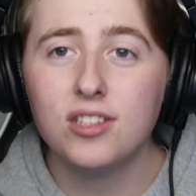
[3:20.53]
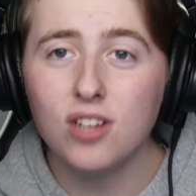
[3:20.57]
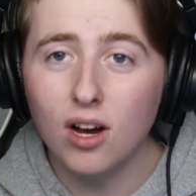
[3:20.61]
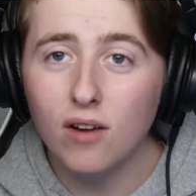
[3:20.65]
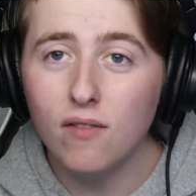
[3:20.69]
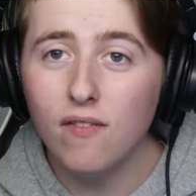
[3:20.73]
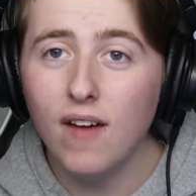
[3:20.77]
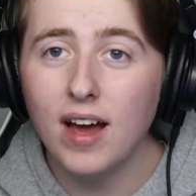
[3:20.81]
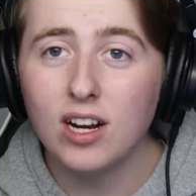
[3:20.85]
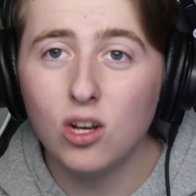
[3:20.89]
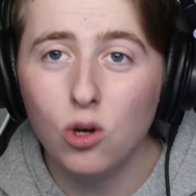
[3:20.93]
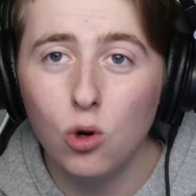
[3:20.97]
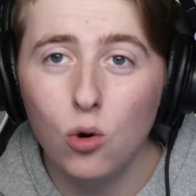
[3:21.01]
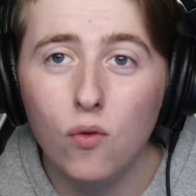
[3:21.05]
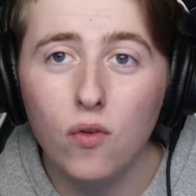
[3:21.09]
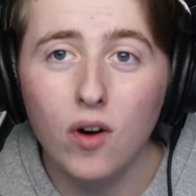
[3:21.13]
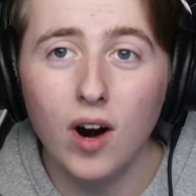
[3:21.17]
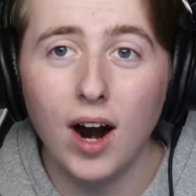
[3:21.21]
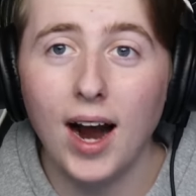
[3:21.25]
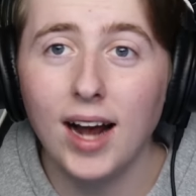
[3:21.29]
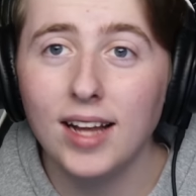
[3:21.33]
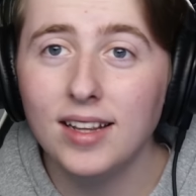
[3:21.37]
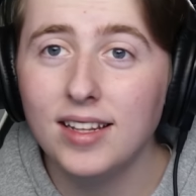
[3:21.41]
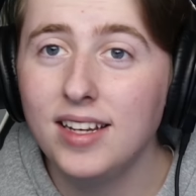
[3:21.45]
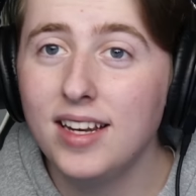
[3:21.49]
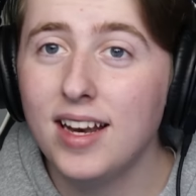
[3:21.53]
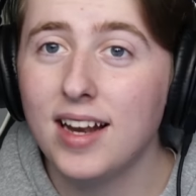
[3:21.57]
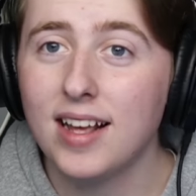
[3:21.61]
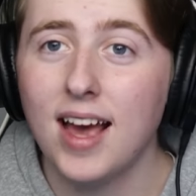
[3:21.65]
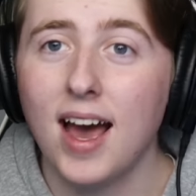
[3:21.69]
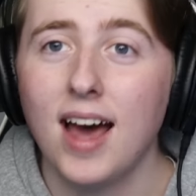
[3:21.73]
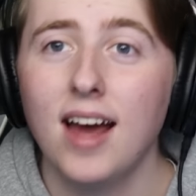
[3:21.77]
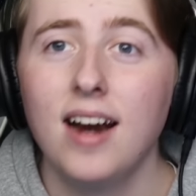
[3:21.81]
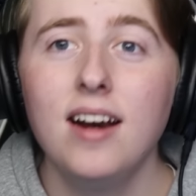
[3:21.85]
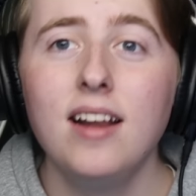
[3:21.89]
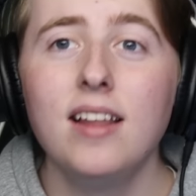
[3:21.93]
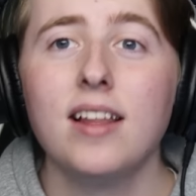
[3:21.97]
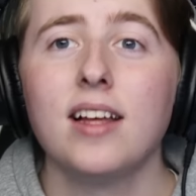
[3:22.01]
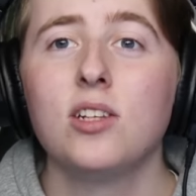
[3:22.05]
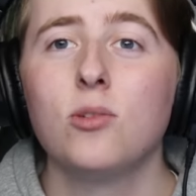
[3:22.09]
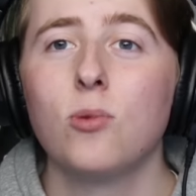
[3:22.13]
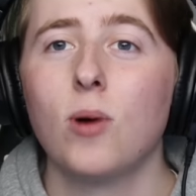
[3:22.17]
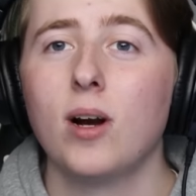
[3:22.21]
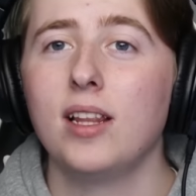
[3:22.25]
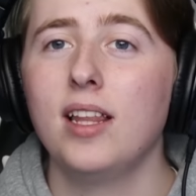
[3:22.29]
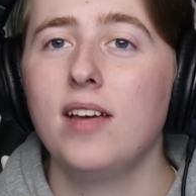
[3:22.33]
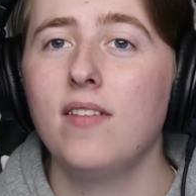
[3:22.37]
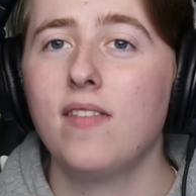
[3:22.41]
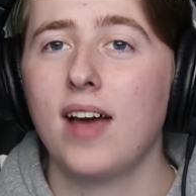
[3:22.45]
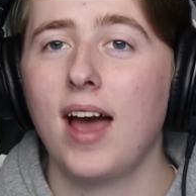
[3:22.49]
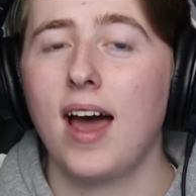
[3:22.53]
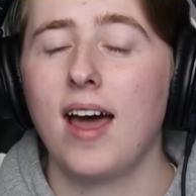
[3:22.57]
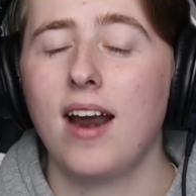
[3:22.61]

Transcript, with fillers: It's on Vancouver Island in Canada. That's where I live,